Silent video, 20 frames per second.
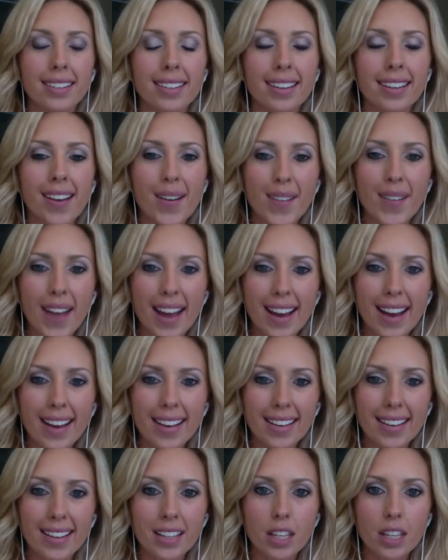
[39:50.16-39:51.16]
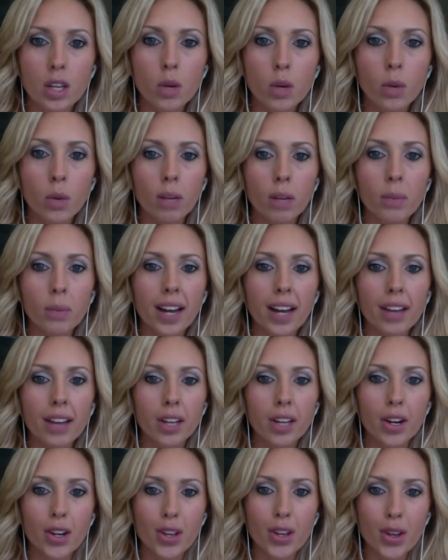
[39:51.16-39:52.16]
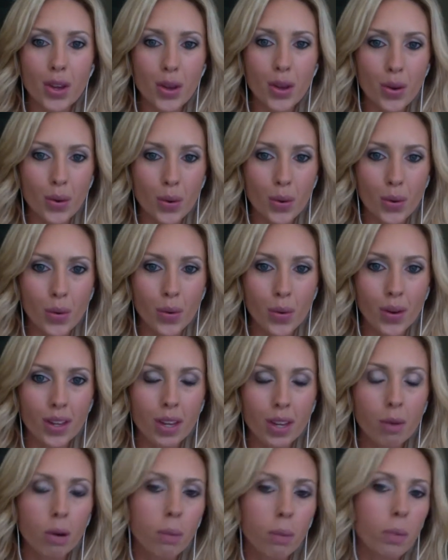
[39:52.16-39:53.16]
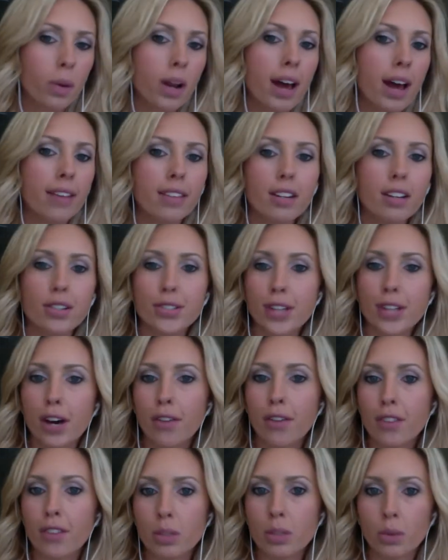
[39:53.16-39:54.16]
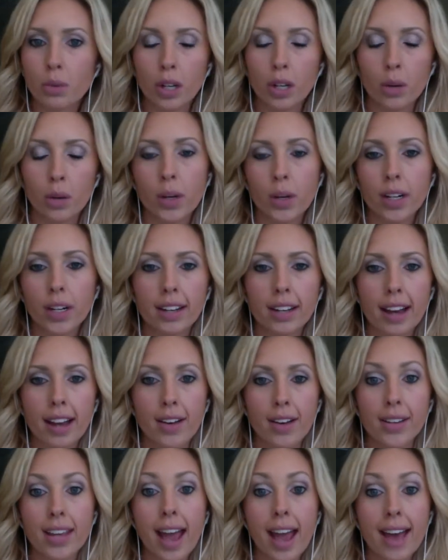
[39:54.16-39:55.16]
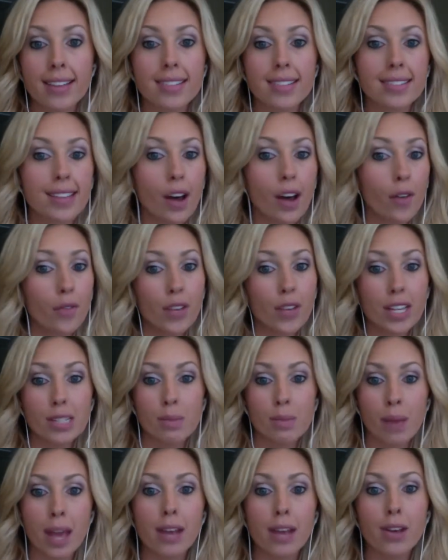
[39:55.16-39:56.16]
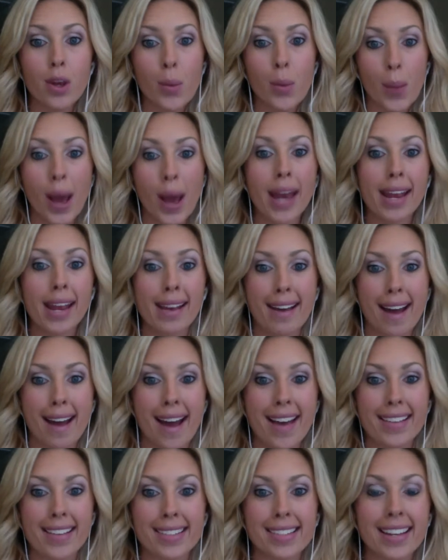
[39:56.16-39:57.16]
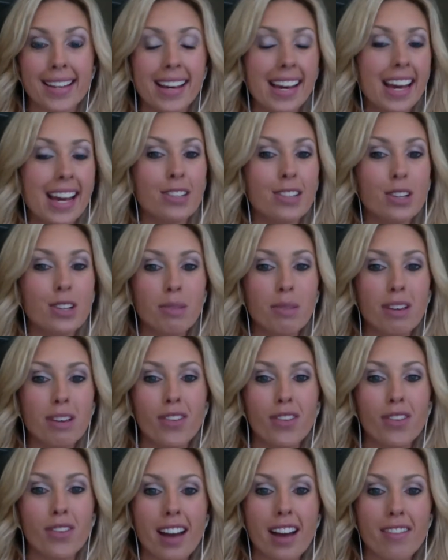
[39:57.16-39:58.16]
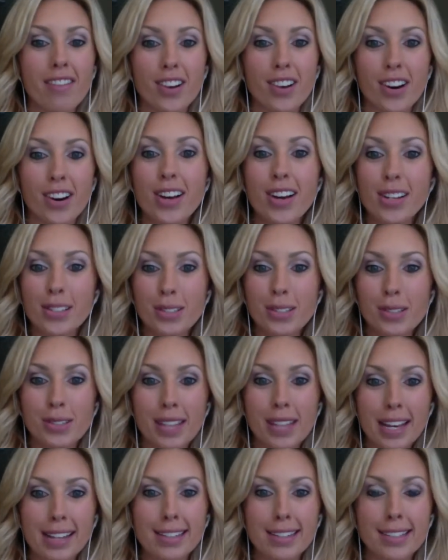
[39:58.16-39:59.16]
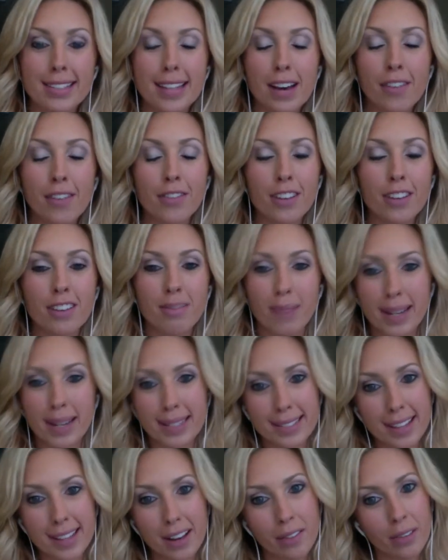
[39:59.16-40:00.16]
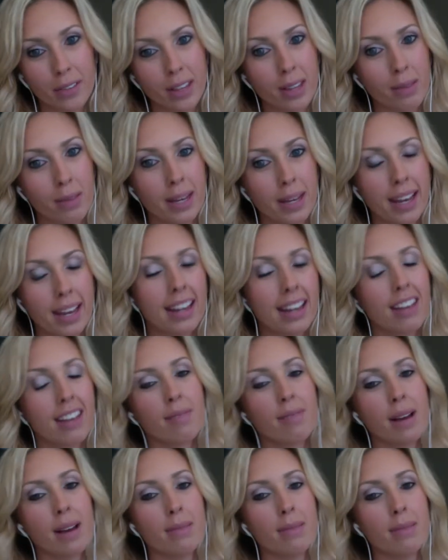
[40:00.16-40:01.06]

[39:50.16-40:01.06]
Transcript: okay? You want to put out there you want to put out there selfies when you're working out. Yes, selfies make you money, guys. It took me forever to take a selfie of myself in the beginning of my